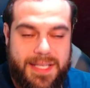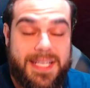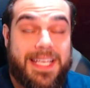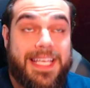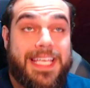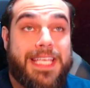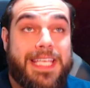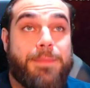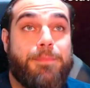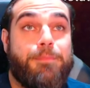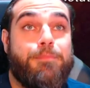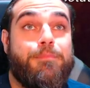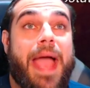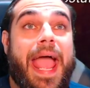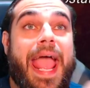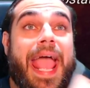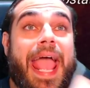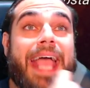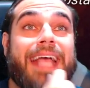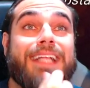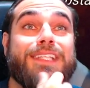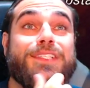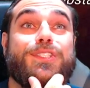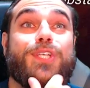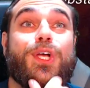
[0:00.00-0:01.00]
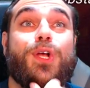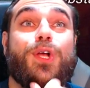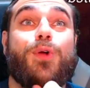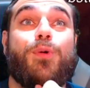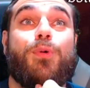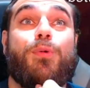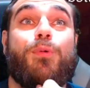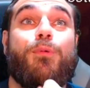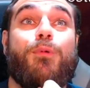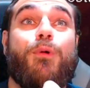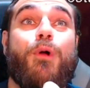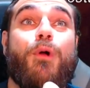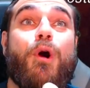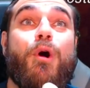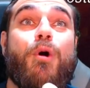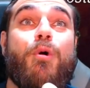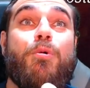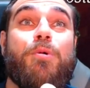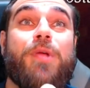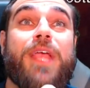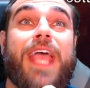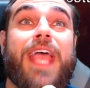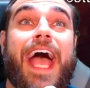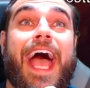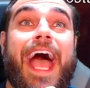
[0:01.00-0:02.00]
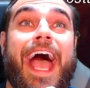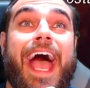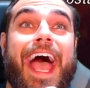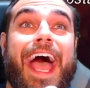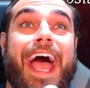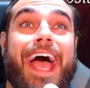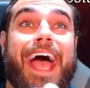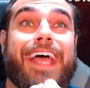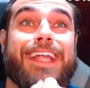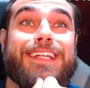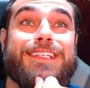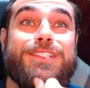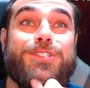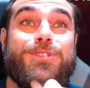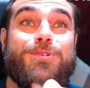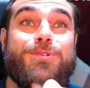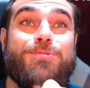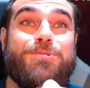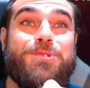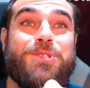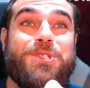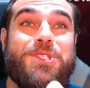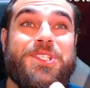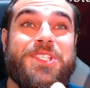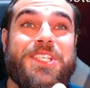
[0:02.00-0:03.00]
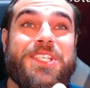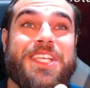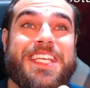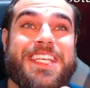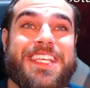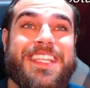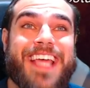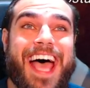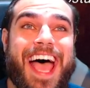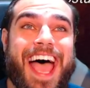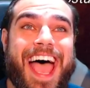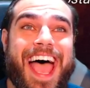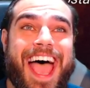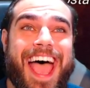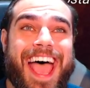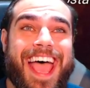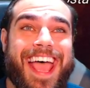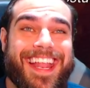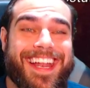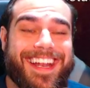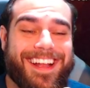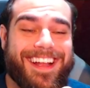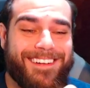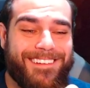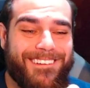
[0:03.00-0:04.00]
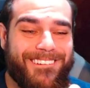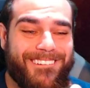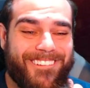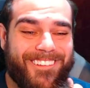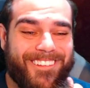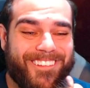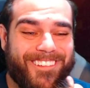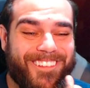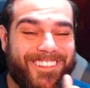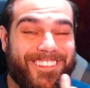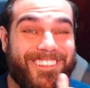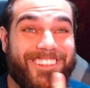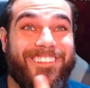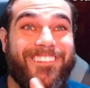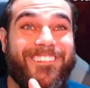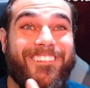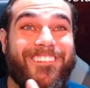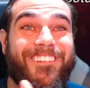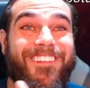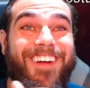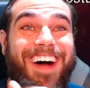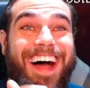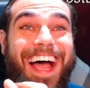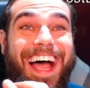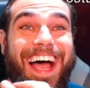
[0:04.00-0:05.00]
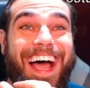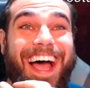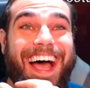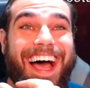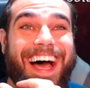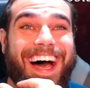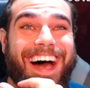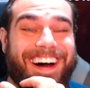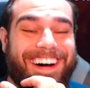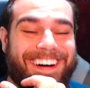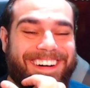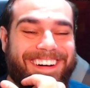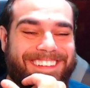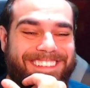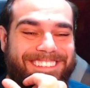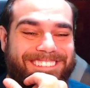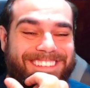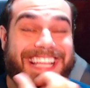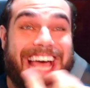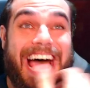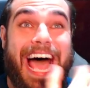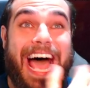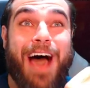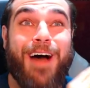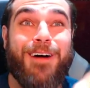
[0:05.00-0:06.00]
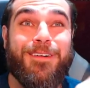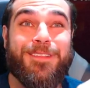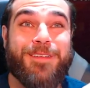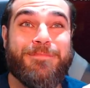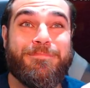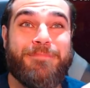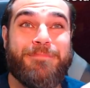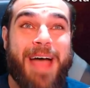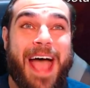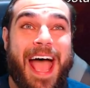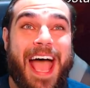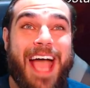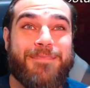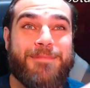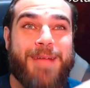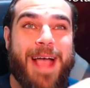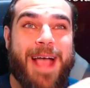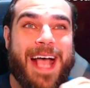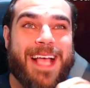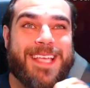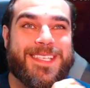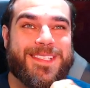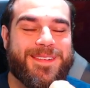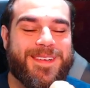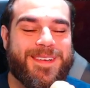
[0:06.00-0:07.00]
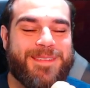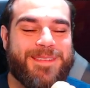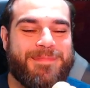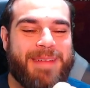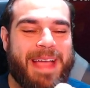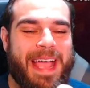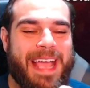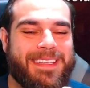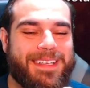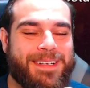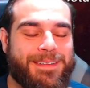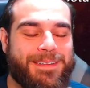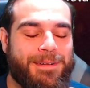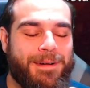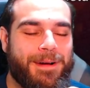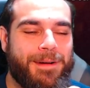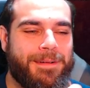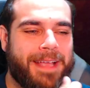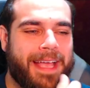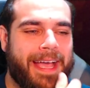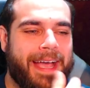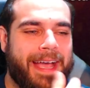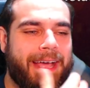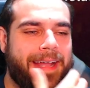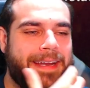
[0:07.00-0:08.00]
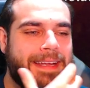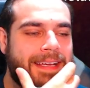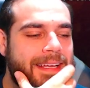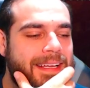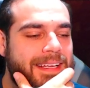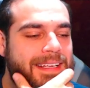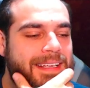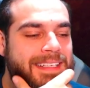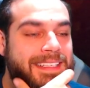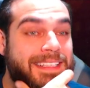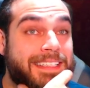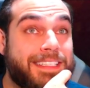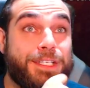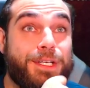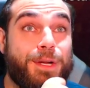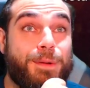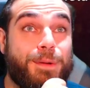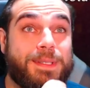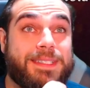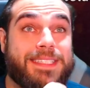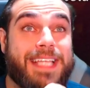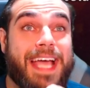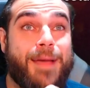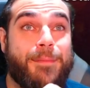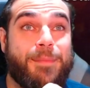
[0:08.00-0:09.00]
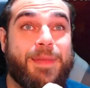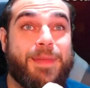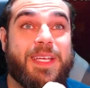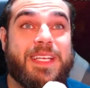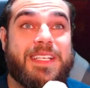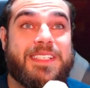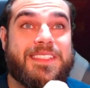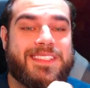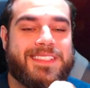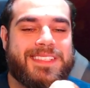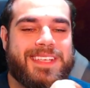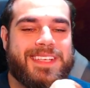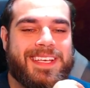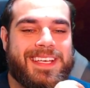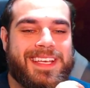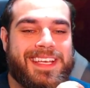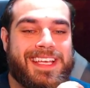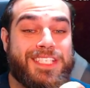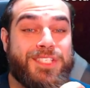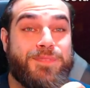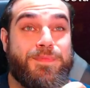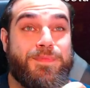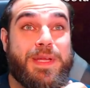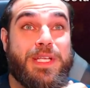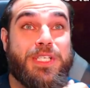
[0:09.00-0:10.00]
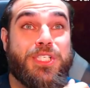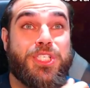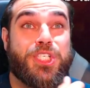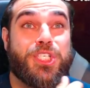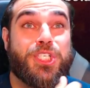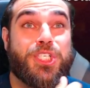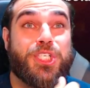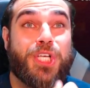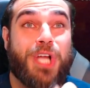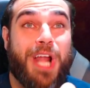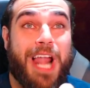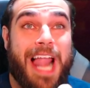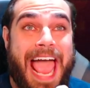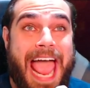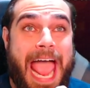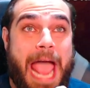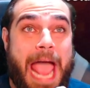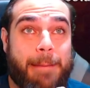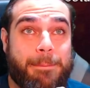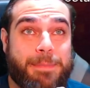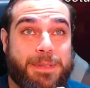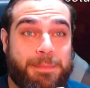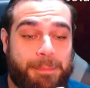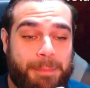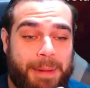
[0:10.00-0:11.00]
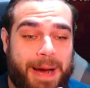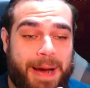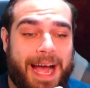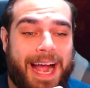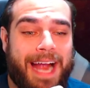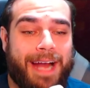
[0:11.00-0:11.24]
He bans the Kro'khad. Did you see that? Oh, wow. Without the Packmaster, he banned the Kro'khad. You know what that means? He's been slapped by